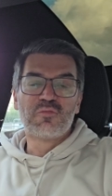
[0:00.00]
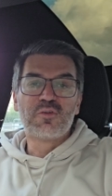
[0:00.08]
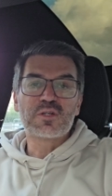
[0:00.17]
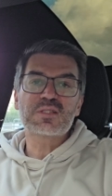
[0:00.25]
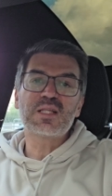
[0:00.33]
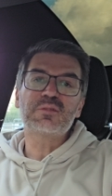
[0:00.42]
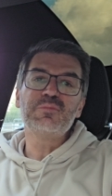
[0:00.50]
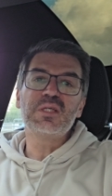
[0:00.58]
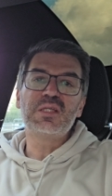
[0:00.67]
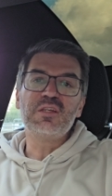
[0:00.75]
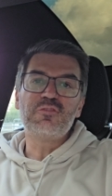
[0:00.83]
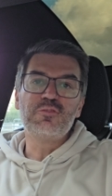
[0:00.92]
first, let me
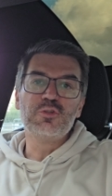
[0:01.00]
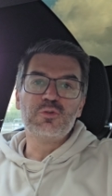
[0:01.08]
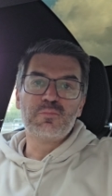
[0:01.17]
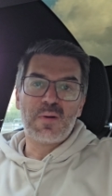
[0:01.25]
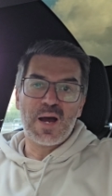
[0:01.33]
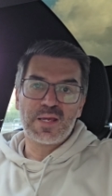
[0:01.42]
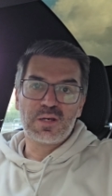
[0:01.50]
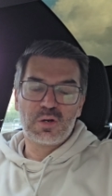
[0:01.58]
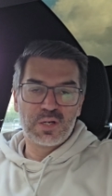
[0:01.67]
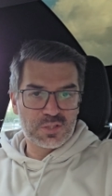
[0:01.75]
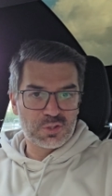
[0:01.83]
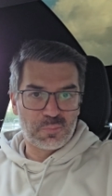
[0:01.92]
give you my
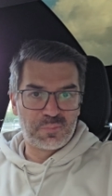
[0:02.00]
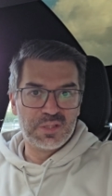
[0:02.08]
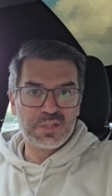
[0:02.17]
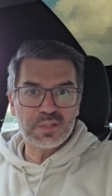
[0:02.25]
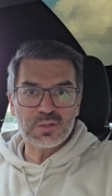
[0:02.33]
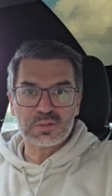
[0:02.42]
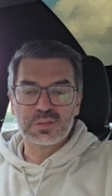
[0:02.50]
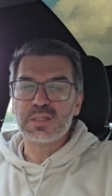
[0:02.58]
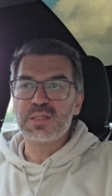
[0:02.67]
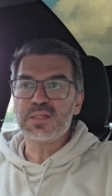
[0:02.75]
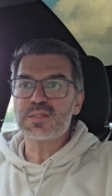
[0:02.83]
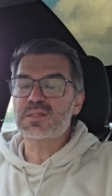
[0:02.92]
honest opinion on
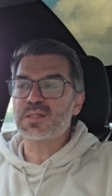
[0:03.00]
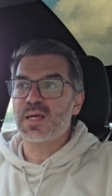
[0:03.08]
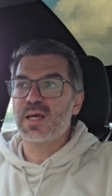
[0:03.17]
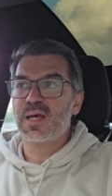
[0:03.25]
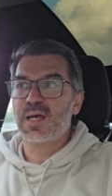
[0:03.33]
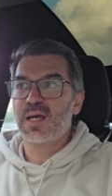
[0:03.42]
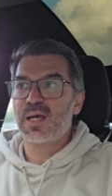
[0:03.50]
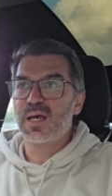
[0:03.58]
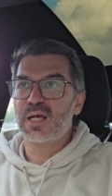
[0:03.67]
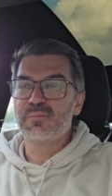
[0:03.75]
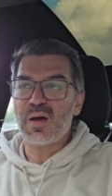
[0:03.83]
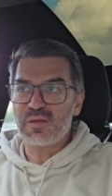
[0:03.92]
this uh,
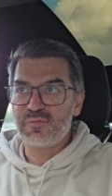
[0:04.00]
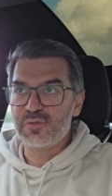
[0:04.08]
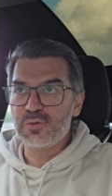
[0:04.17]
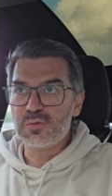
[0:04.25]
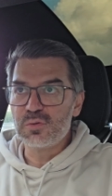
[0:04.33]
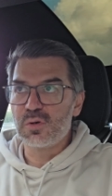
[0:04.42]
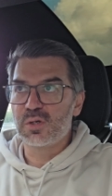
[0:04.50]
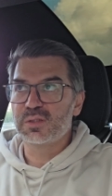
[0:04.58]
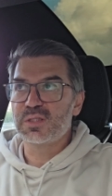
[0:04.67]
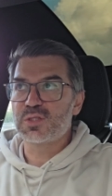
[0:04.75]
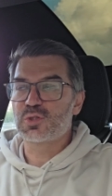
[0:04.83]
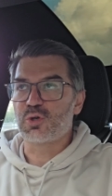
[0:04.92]
and my view on
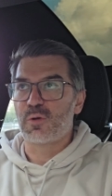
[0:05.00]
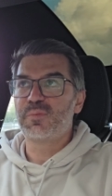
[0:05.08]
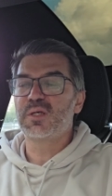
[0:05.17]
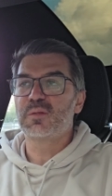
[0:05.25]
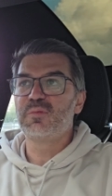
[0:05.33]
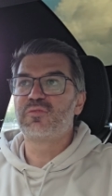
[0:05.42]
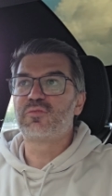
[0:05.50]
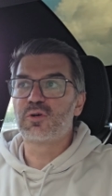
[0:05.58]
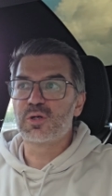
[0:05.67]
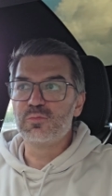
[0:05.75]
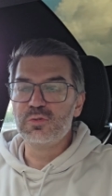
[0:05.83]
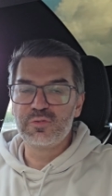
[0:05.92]
this topic
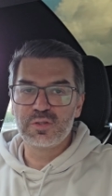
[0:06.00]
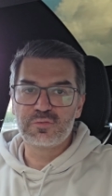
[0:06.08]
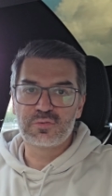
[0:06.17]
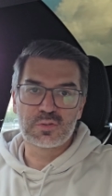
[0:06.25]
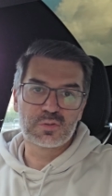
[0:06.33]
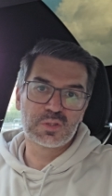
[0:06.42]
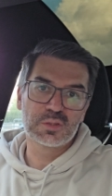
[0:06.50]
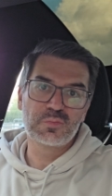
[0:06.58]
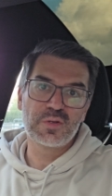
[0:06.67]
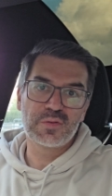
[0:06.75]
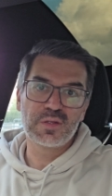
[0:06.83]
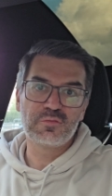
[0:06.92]
before moving forward
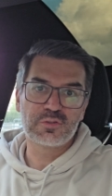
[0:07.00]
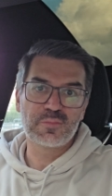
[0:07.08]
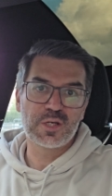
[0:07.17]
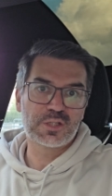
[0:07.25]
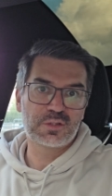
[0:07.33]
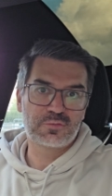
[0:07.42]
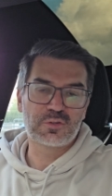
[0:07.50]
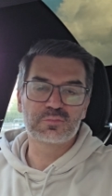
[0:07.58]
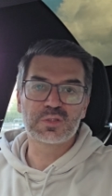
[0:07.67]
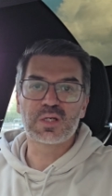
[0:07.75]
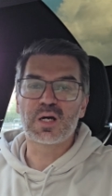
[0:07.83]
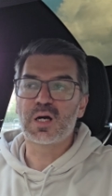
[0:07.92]
with the information from
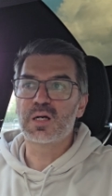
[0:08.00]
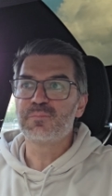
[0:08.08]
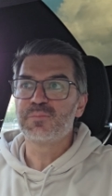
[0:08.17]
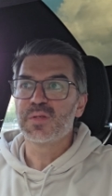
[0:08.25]
the car.